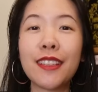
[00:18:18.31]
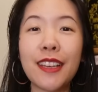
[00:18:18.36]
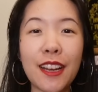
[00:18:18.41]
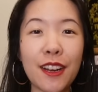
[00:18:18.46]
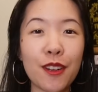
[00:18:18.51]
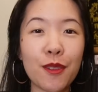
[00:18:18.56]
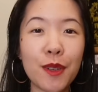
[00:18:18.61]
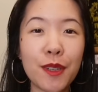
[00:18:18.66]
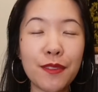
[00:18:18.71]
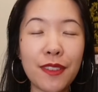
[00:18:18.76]
The
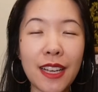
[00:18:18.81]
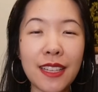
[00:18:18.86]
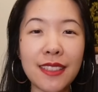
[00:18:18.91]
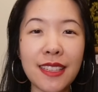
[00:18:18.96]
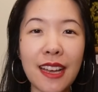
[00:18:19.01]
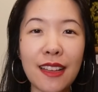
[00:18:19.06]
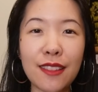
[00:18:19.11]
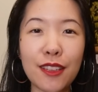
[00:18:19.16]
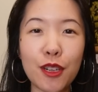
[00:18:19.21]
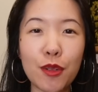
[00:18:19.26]
heroine finds
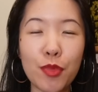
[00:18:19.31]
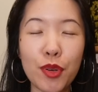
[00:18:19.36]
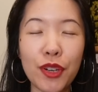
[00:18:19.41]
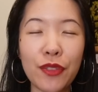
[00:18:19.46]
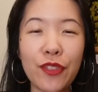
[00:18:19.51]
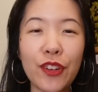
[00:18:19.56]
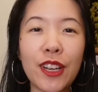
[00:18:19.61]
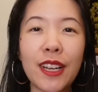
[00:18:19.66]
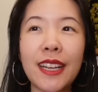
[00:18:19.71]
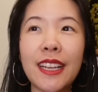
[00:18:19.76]
out that her
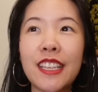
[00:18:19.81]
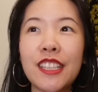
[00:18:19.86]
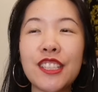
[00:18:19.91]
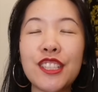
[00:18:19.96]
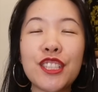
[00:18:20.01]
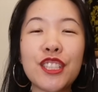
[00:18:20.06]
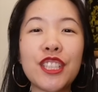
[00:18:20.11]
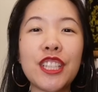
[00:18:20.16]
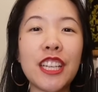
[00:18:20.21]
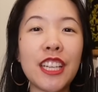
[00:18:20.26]
boyfriend
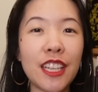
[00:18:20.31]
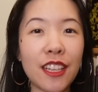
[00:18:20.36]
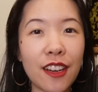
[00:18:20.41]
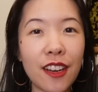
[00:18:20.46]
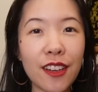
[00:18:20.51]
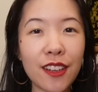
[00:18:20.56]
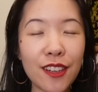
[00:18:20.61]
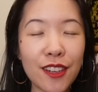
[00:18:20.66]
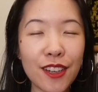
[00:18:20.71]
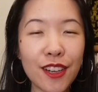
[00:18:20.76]
is cheating
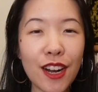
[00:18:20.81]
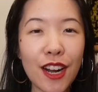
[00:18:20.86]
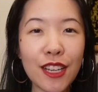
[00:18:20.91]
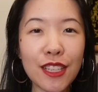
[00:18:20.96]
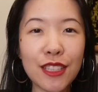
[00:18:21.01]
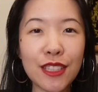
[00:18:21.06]
on her.